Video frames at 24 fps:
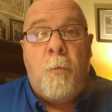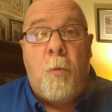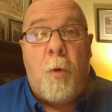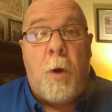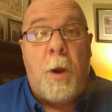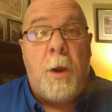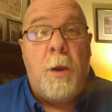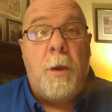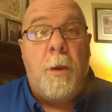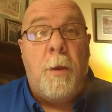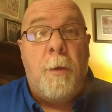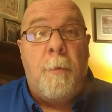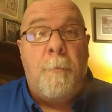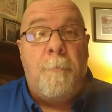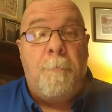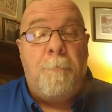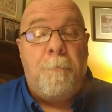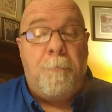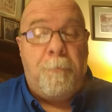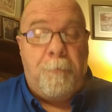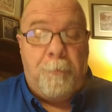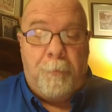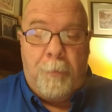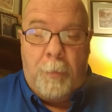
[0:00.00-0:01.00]
Right?
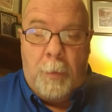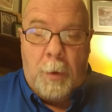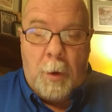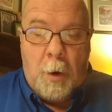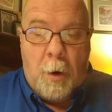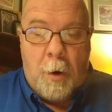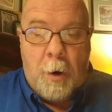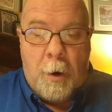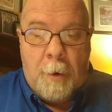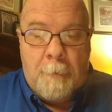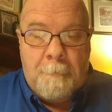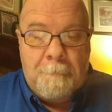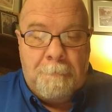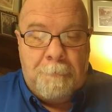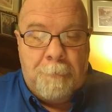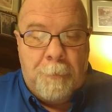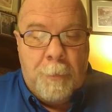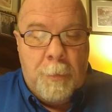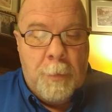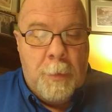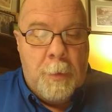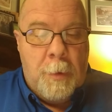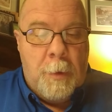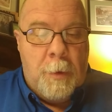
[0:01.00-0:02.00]
Alright.
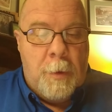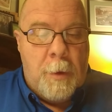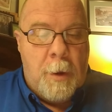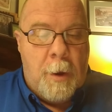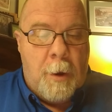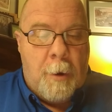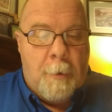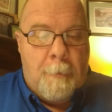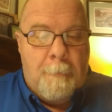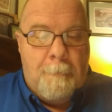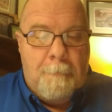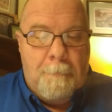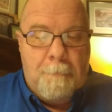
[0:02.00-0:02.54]
Now,